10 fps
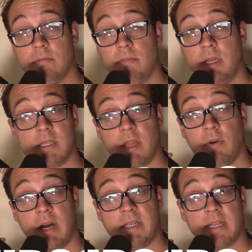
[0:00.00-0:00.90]
Because
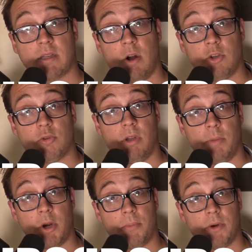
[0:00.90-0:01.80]
otherwise, that's cultural
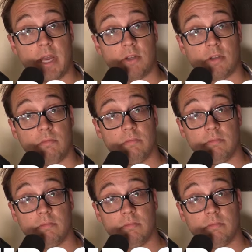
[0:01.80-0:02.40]
appropriation.